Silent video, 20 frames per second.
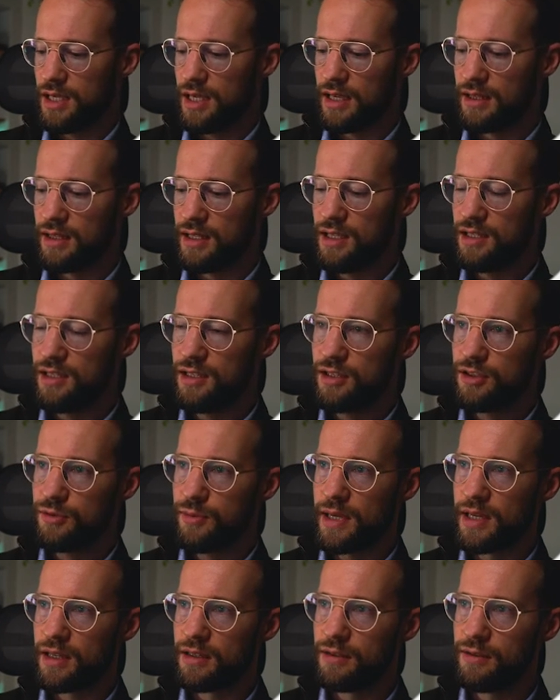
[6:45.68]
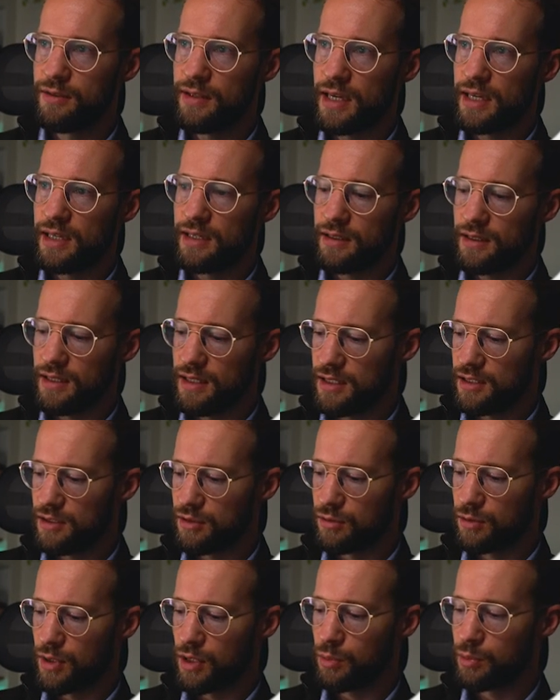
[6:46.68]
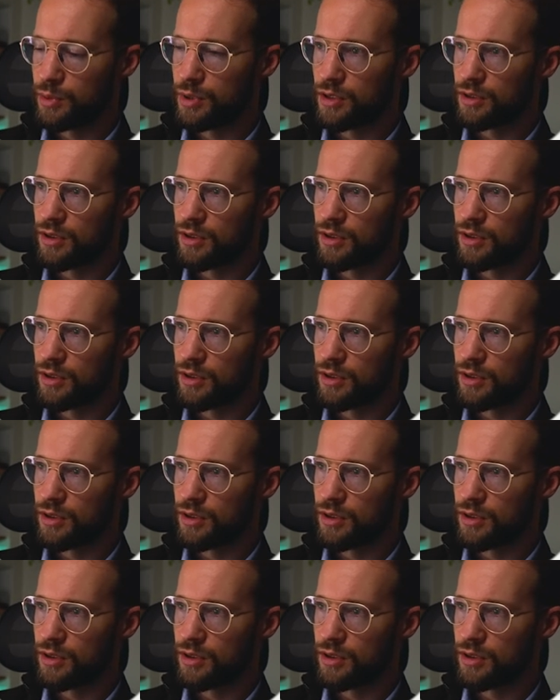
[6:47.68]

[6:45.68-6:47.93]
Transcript: And the easiest way to do that is to open